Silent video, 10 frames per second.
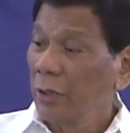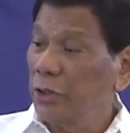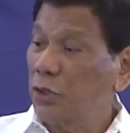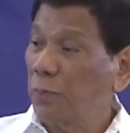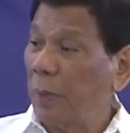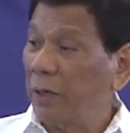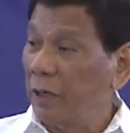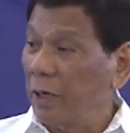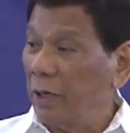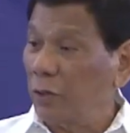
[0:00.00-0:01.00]

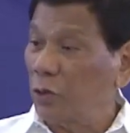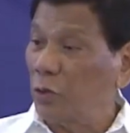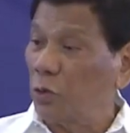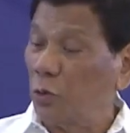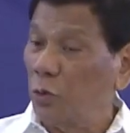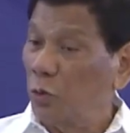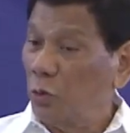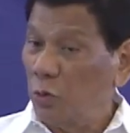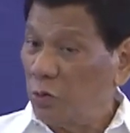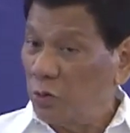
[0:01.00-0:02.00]
responding
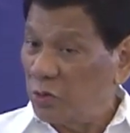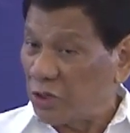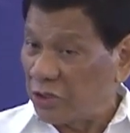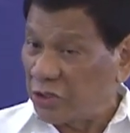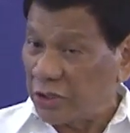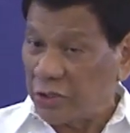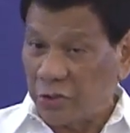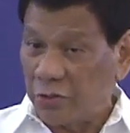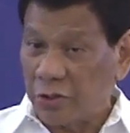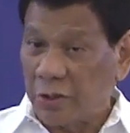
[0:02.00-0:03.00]
to
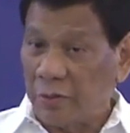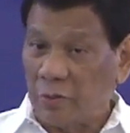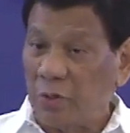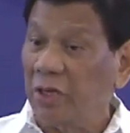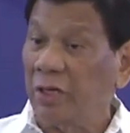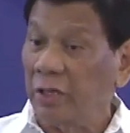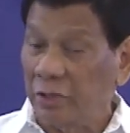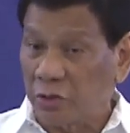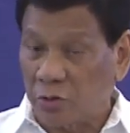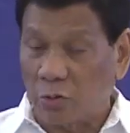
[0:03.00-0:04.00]
suggestions with an
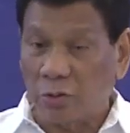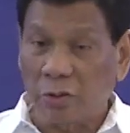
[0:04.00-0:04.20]
insult.